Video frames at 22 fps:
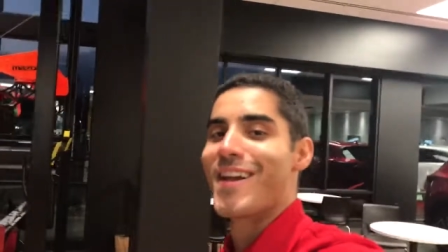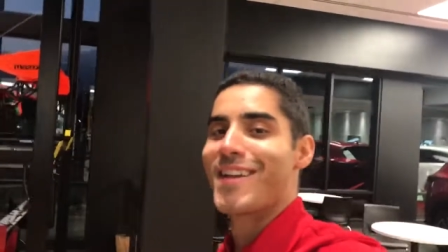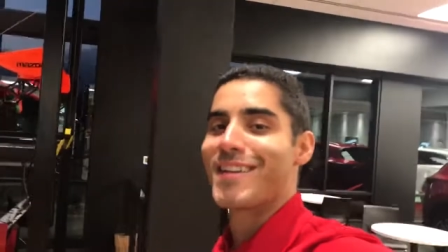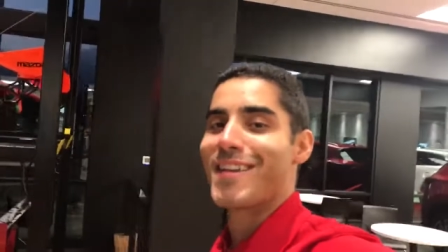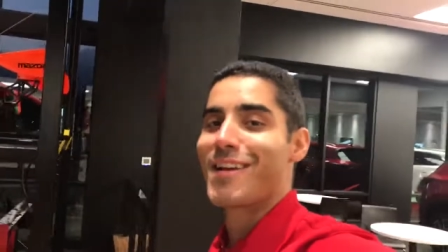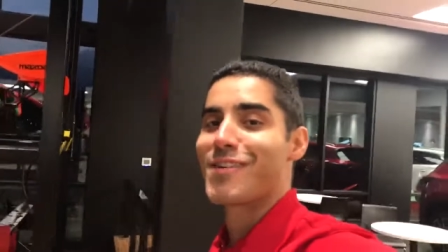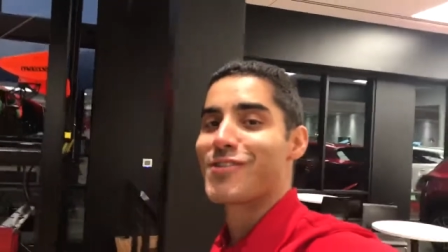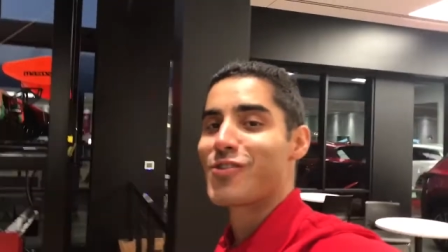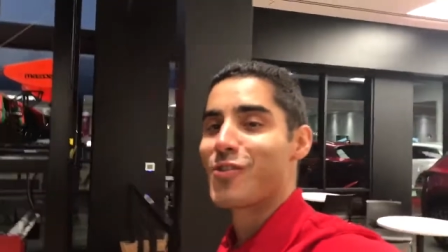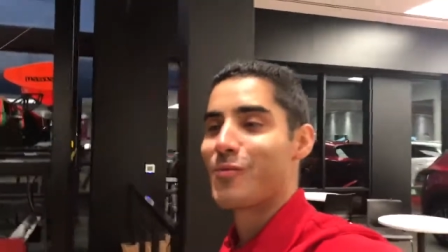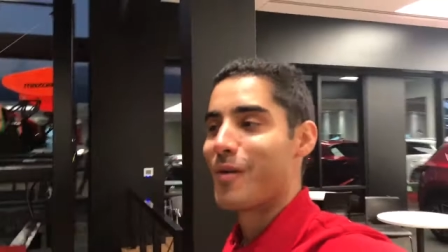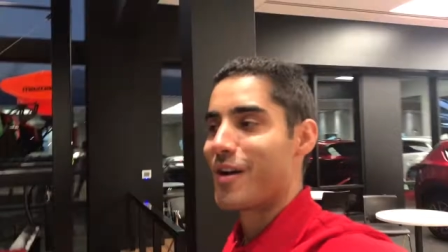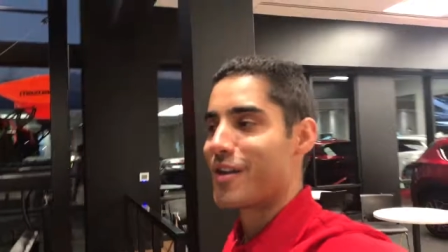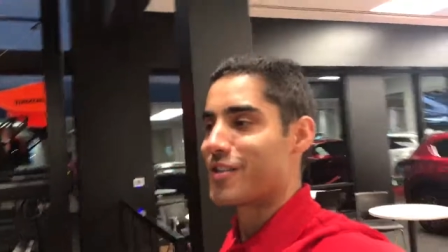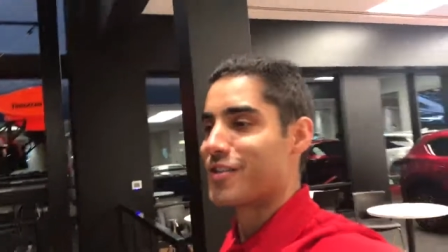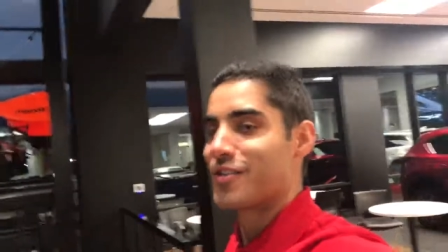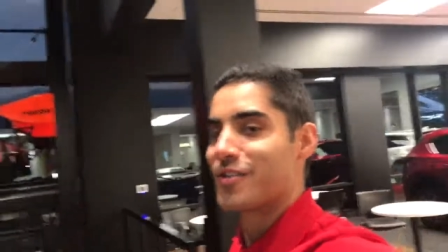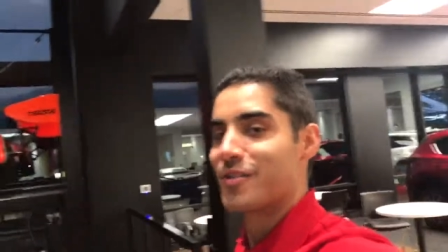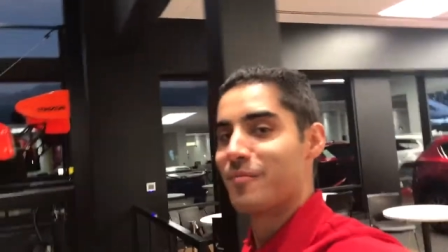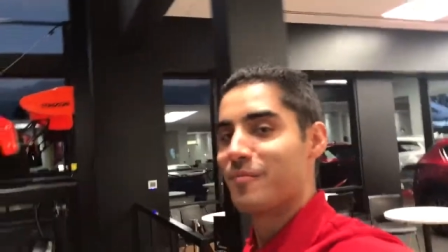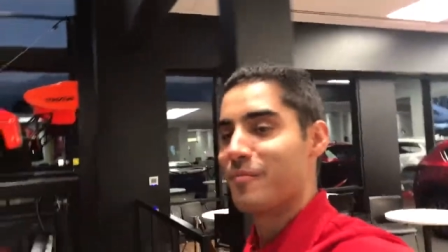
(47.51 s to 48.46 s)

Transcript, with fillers: Thanks so much.